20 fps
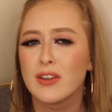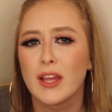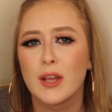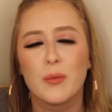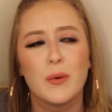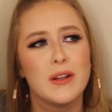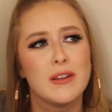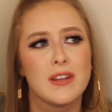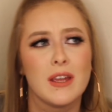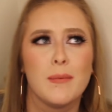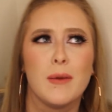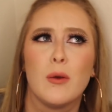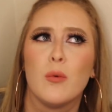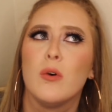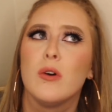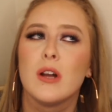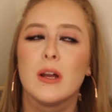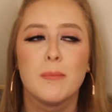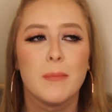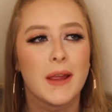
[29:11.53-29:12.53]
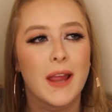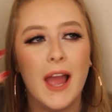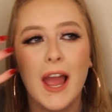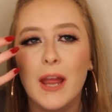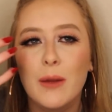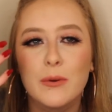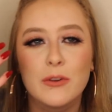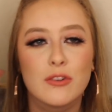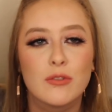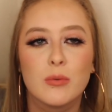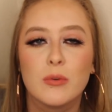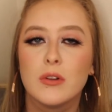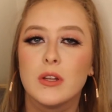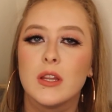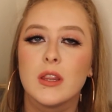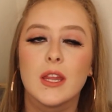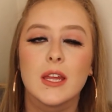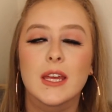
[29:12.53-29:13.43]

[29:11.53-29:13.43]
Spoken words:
Like, one time I woke up, my eye was swollen.